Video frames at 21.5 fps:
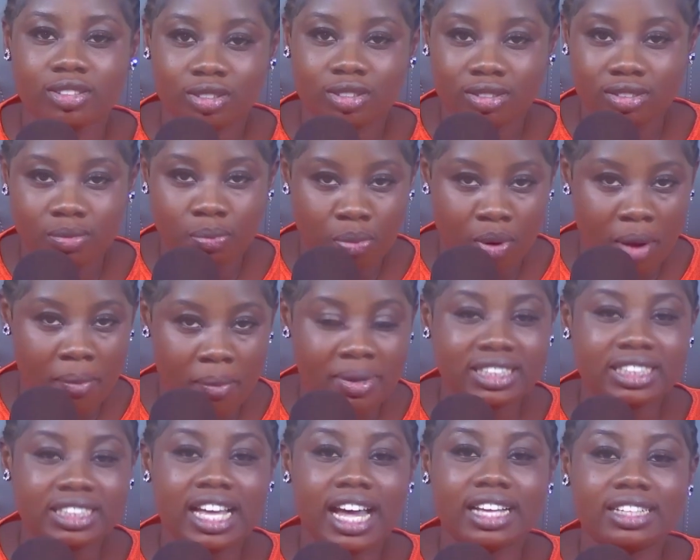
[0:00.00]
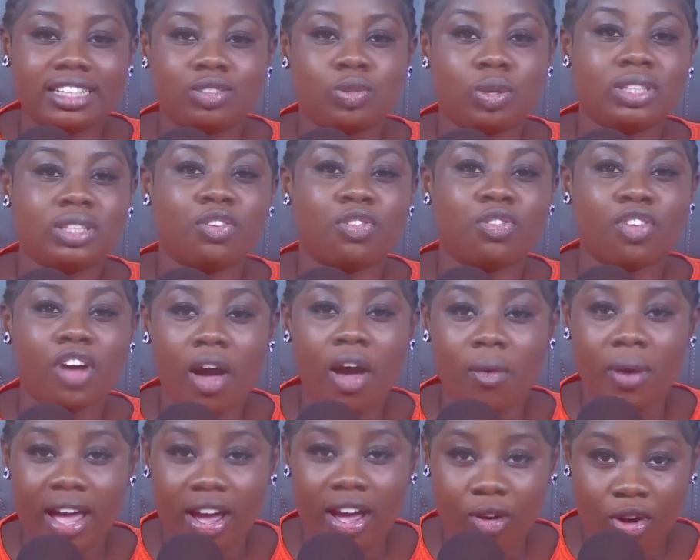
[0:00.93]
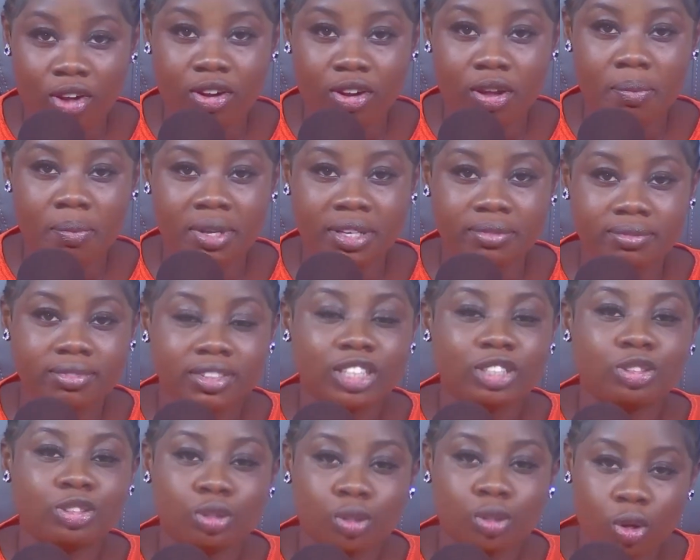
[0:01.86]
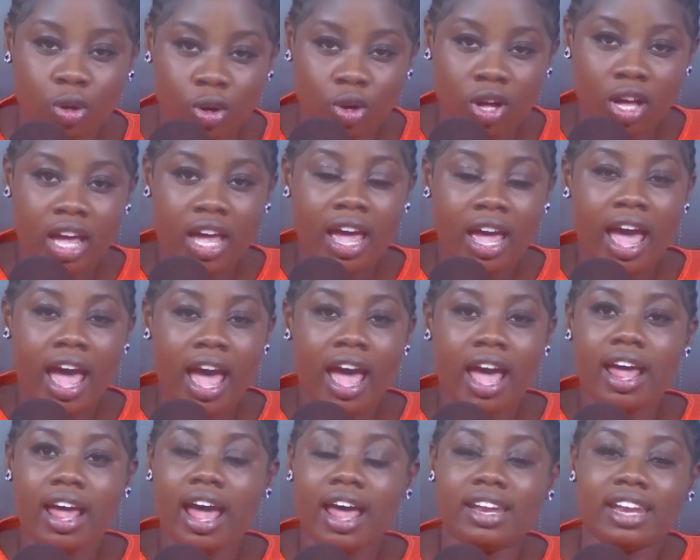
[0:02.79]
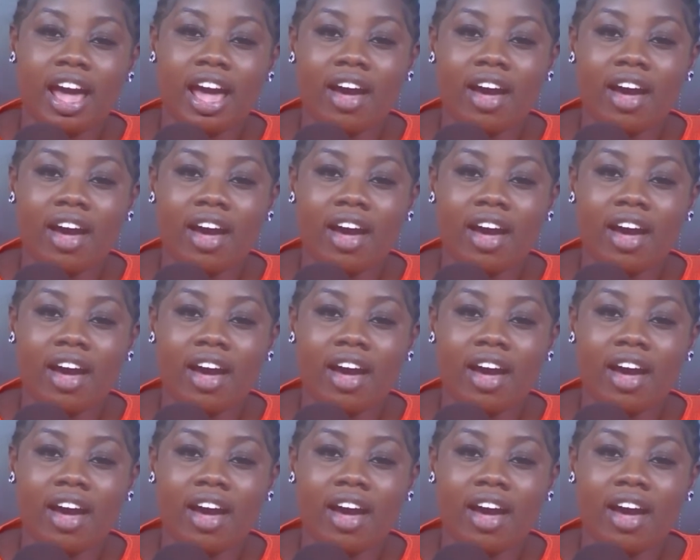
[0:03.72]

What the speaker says: promised us 24-hour economy. So now I